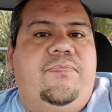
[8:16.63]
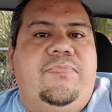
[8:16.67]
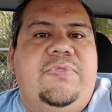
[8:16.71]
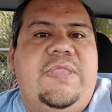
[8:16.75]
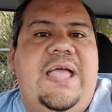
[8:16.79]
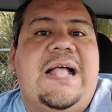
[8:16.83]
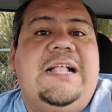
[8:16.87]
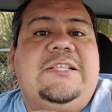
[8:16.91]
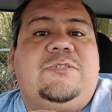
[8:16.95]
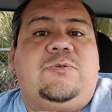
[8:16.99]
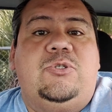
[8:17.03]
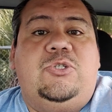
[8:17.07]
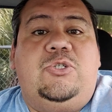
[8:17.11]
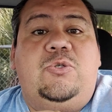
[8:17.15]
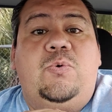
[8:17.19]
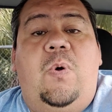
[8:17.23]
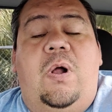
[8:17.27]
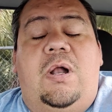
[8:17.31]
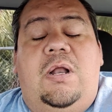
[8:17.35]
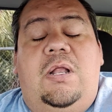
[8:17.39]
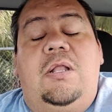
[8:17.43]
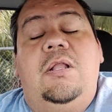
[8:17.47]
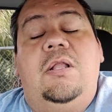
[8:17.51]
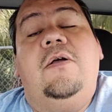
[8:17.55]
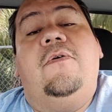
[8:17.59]
that's what you
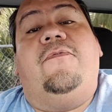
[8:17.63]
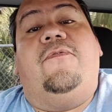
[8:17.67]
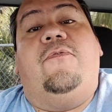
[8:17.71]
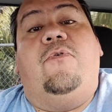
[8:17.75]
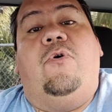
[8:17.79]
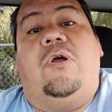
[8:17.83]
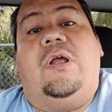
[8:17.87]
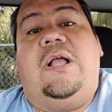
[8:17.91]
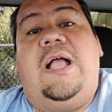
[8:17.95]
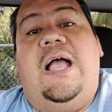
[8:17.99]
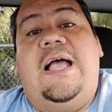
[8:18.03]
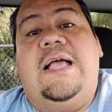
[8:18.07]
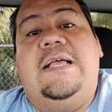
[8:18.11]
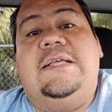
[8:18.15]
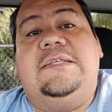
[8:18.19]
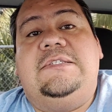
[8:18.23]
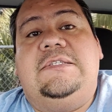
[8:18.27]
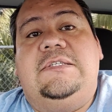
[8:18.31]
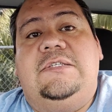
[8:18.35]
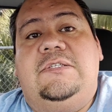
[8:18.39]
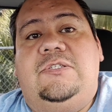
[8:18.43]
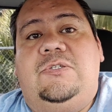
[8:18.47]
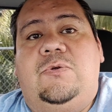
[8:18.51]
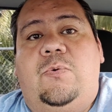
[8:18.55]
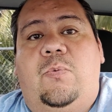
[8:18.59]
want to look for,
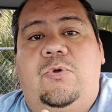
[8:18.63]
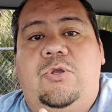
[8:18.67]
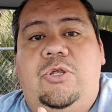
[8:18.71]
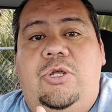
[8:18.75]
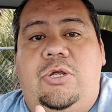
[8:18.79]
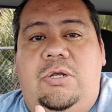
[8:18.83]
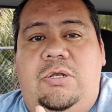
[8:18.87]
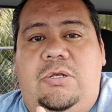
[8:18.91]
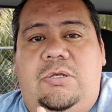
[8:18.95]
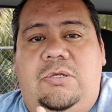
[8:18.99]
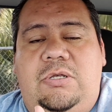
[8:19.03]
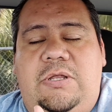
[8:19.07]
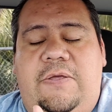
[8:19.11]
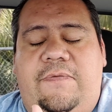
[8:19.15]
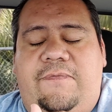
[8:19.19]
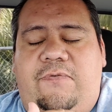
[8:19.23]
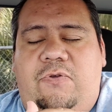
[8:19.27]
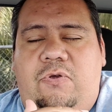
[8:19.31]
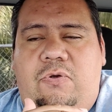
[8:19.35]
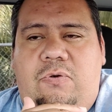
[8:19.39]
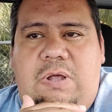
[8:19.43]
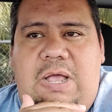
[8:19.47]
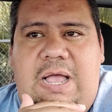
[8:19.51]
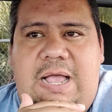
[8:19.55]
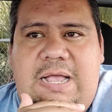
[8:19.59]
guys. So if
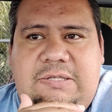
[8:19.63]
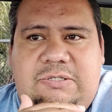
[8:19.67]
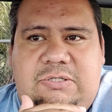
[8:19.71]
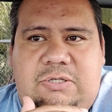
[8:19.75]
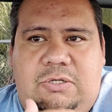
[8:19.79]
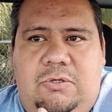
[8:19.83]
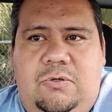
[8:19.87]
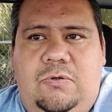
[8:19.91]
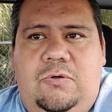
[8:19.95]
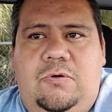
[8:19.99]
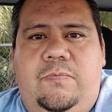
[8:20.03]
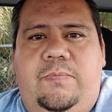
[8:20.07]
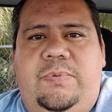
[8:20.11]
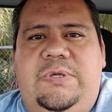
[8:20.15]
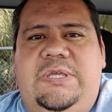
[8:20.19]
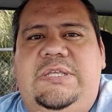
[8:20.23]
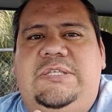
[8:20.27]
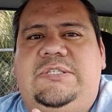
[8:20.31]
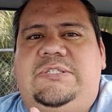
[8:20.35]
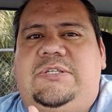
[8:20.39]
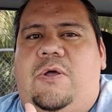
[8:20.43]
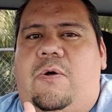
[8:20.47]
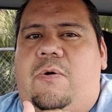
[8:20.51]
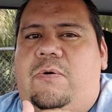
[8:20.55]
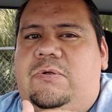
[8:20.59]
you guys are
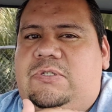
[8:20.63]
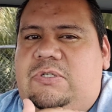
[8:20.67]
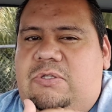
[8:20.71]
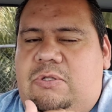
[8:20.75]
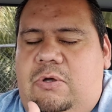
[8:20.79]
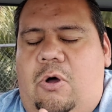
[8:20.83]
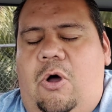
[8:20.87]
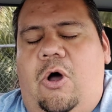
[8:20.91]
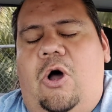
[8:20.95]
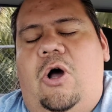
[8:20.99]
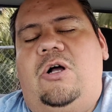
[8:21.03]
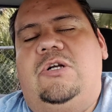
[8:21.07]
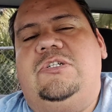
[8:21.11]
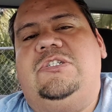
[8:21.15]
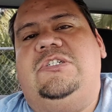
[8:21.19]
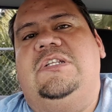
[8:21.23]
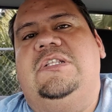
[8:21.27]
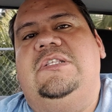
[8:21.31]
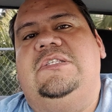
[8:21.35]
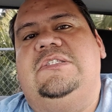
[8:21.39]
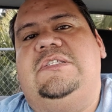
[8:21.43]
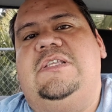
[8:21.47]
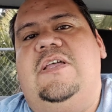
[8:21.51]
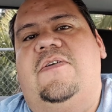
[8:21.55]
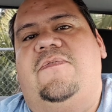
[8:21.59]
newbies going to the auction
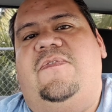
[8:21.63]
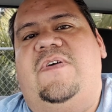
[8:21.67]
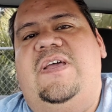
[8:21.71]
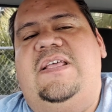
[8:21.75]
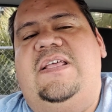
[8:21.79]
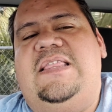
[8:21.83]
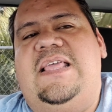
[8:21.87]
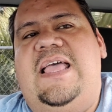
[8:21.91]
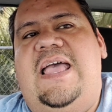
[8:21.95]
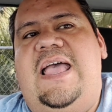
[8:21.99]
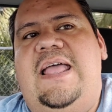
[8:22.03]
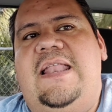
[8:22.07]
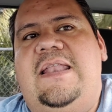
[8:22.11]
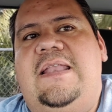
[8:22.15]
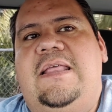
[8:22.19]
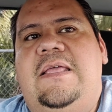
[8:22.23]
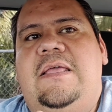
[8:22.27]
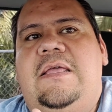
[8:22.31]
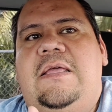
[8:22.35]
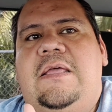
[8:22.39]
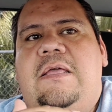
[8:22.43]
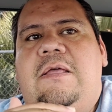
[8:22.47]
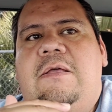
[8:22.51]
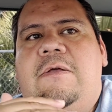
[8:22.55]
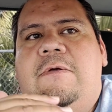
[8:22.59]
and stuff like that,
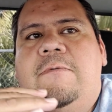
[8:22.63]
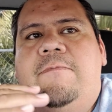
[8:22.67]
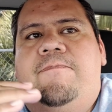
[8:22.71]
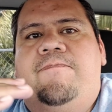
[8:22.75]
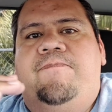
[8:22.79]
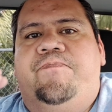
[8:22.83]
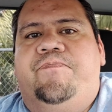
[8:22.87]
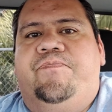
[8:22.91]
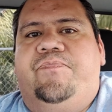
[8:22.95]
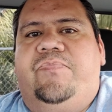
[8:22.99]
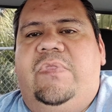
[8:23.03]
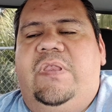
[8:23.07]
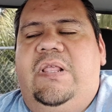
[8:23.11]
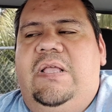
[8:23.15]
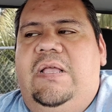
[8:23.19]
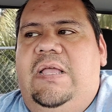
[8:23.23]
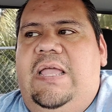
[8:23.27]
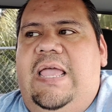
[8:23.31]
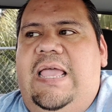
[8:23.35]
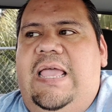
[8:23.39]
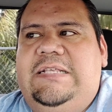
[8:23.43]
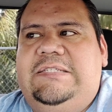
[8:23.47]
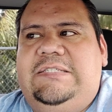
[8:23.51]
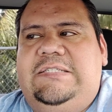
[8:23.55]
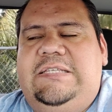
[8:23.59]

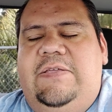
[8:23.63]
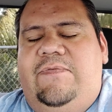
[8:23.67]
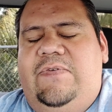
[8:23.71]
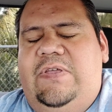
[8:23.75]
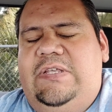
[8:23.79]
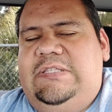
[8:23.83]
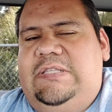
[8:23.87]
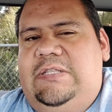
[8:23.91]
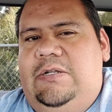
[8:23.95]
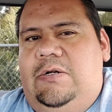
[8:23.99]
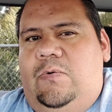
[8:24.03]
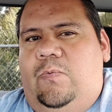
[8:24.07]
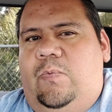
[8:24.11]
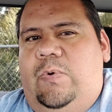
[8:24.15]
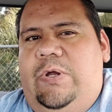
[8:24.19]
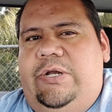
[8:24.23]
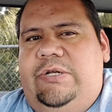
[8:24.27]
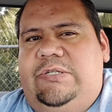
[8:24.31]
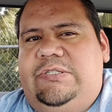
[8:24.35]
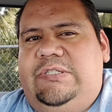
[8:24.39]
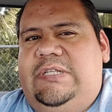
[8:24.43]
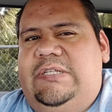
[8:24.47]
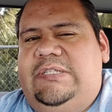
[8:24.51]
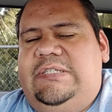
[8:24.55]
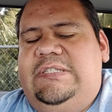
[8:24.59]
ACV is a little
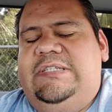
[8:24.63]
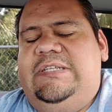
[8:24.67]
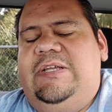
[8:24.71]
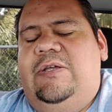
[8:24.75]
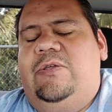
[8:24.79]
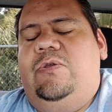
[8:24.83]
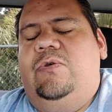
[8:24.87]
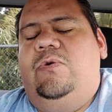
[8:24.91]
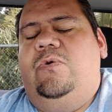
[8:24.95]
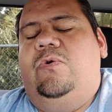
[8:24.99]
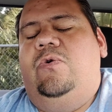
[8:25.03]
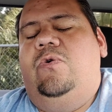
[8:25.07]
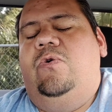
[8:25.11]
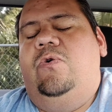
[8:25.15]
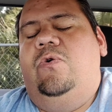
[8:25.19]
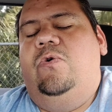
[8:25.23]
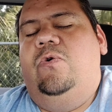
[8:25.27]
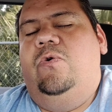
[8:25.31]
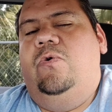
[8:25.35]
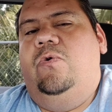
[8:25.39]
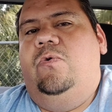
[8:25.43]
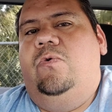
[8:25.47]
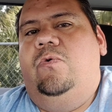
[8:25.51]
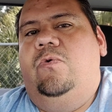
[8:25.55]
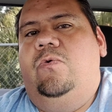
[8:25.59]
weird because it doesn't tell you
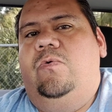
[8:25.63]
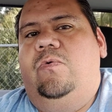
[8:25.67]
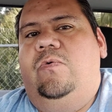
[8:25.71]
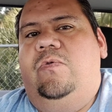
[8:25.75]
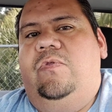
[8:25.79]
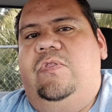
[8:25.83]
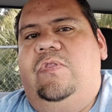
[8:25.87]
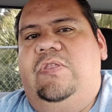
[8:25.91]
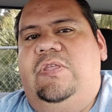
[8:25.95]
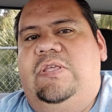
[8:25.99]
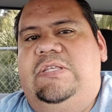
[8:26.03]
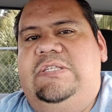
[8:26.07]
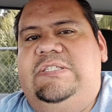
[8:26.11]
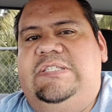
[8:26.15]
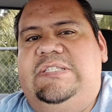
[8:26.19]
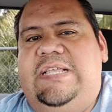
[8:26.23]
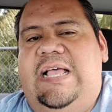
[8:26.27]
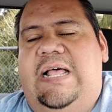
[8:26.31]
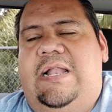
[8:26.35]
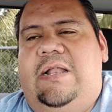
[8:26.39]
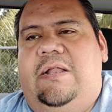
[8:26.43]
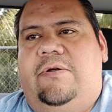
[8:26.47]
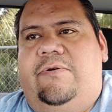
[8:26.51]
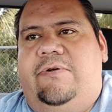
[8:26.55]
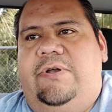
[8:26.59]
who the
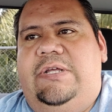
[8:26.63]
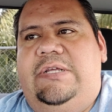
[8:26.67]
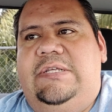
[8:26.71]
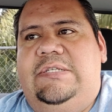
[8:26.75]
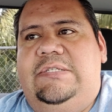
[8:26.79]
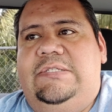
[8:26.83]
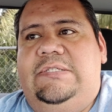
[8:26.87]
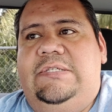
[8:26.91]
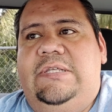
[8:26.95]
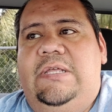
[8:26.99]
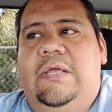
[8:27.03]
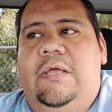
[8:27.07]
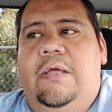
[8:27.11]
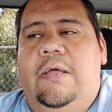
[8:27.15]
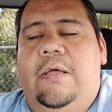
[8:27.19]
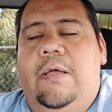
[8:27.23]
seller is.